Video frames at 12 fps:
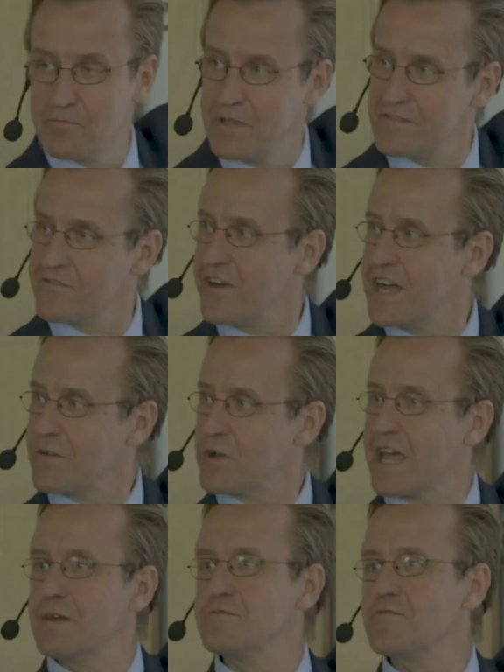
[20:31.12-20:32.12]
specifying
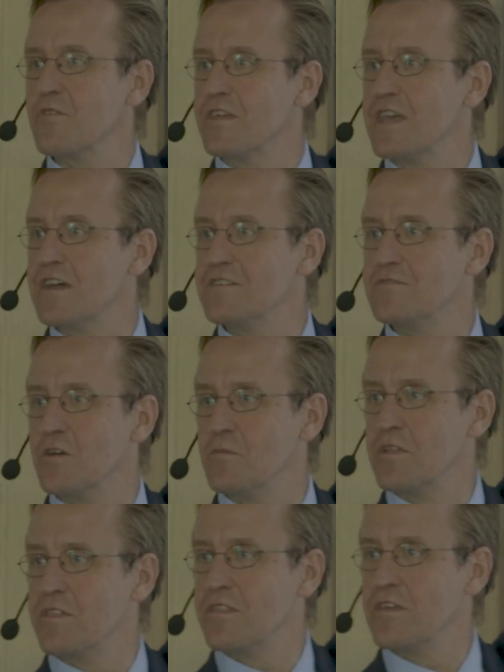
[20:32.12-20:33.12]
what happens to the error term
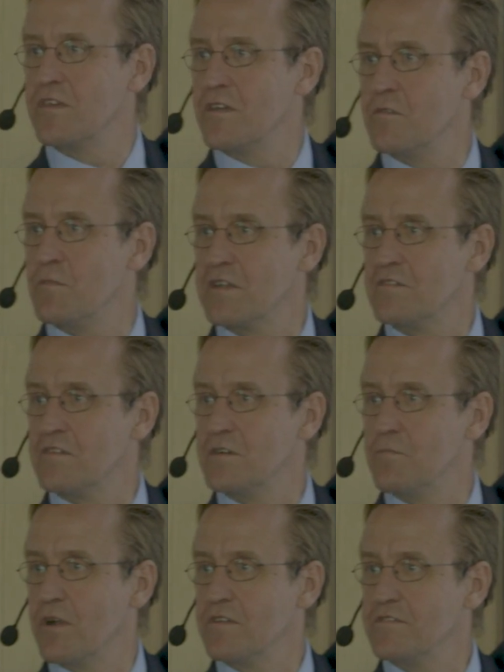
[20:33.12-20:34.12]
in the monetary
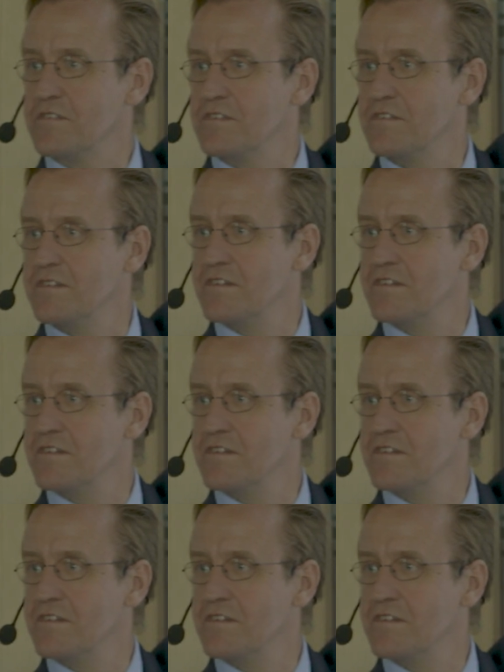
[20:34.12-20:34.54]
policy.